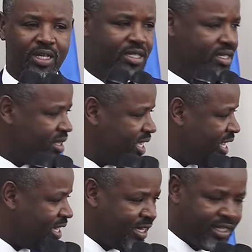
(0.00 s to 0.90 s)
I think
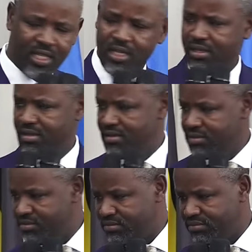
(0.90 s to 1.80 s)
there are 18,
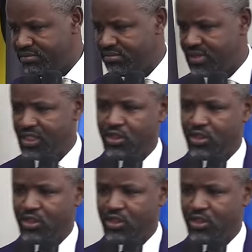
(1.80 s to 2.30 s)
it